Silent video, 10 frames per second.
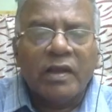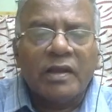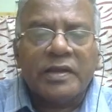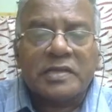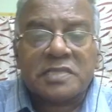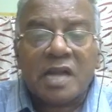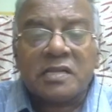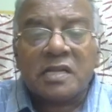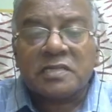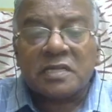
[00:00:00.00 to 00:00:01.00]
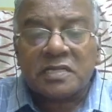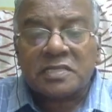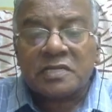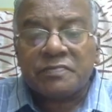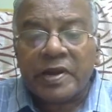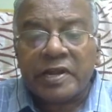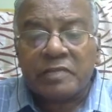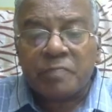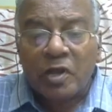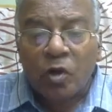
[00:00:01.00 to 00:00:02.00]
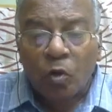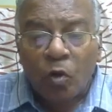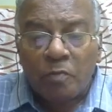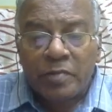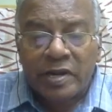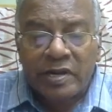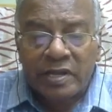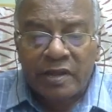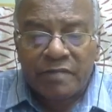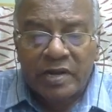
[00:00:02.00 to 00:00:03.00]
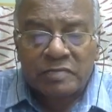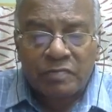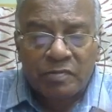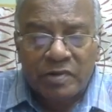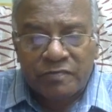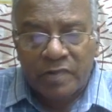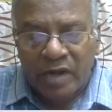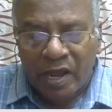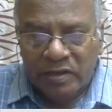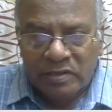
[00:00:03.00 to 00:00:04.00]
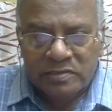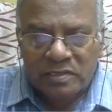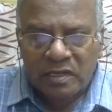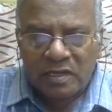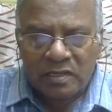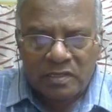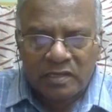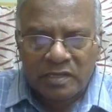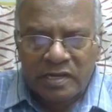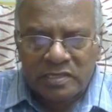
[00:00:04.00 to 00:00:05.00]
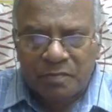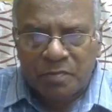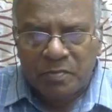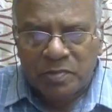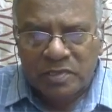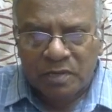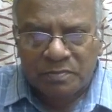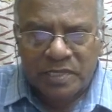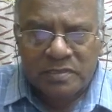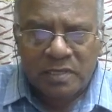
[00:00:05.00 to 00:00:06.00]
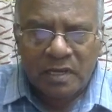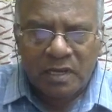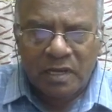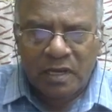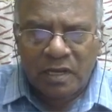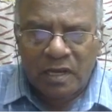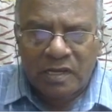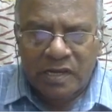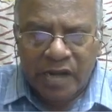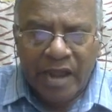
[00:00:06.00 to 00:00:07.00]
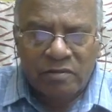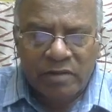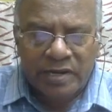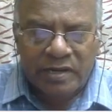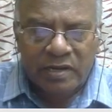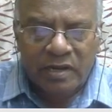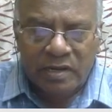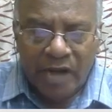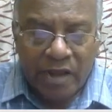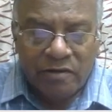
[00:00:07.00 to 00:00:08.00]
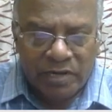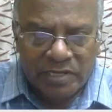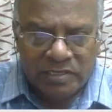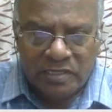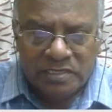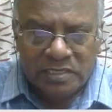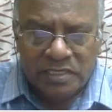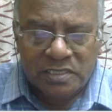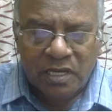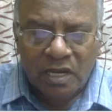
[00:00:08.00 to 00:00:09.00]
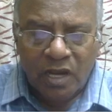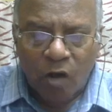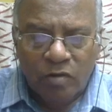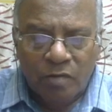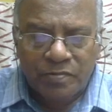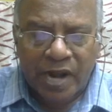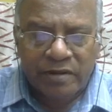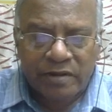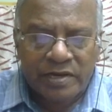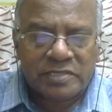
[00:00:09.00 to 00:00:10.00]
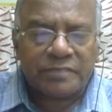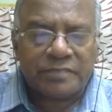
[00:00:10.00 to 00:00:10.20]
It strengthens the research findings by corroborating evidence from different angles. That is the purpose of this triangulation, research out of triangulation.